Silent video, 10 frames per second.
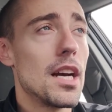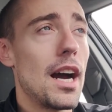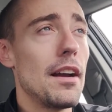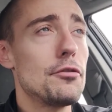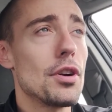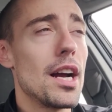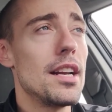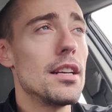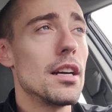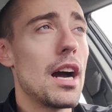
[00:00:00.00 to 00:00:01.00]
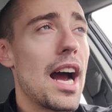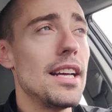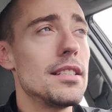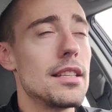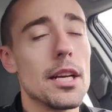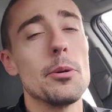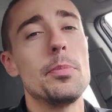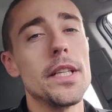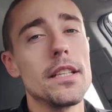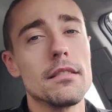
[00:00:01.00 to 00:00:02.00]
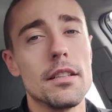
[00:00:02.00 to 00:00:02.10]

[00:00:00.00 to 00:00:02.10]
I've tried ice therapy.